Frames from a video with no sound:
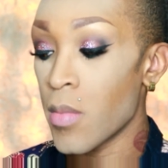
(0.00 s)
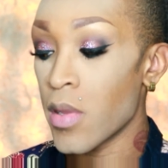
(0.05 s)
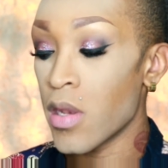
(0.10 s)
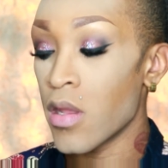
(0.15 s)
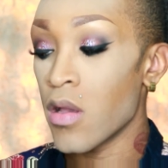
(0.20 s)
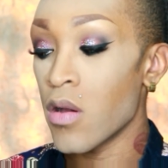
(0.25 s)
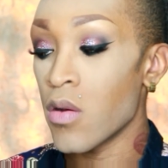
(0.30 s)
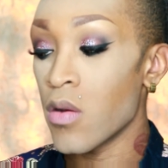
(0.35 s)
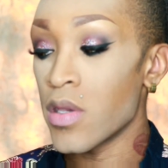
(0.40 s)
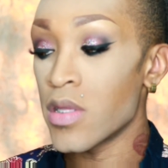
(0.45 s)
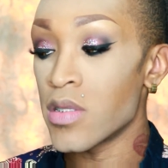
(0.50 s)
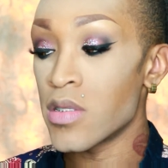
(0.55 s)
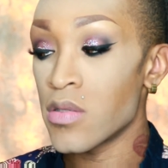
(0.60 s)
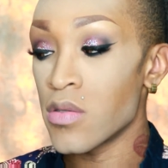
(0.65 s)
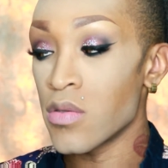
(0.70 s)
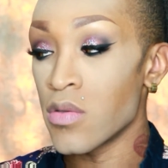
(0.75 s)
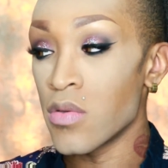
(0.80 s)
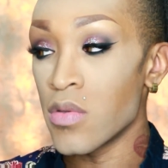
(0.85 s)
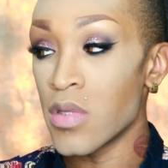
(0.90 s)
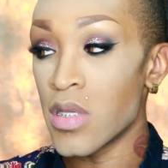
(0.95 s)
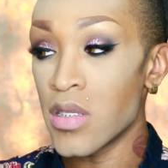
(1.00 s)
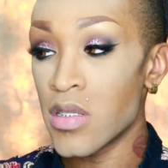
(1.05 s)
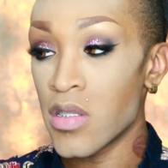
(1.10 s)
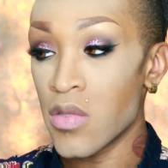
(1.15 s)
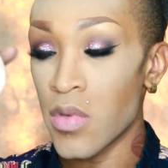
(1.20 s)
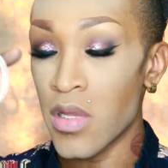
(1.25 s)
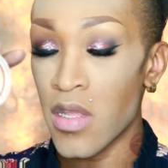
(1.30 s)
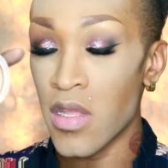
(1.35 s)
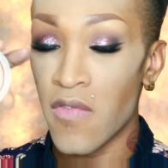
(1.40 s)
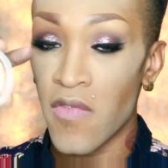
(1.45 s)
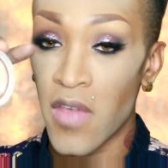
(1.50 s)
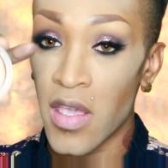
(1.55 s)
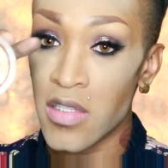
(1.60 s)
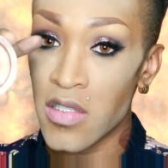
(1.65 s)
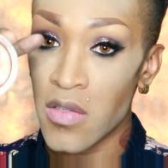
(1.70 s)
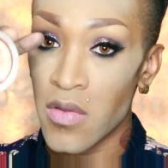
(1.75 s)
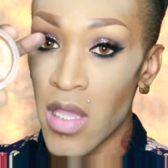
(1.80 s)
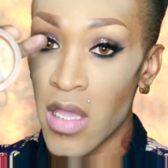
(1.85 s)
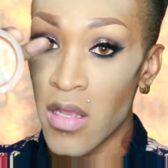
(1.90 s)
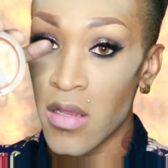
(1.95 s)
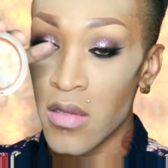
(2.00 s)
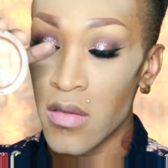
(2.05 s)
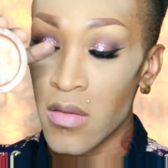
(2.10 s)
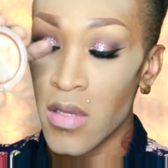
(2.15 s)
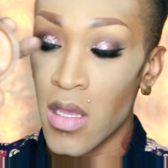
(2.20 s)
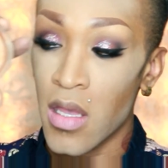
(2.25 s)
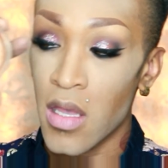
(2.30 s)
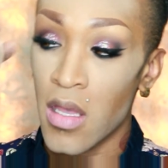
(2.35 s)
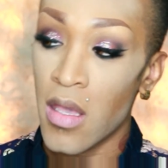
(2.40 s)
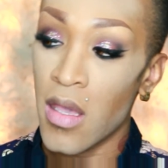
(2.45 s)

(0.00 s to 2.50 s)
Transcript: I'm going to go into this 3D face creator,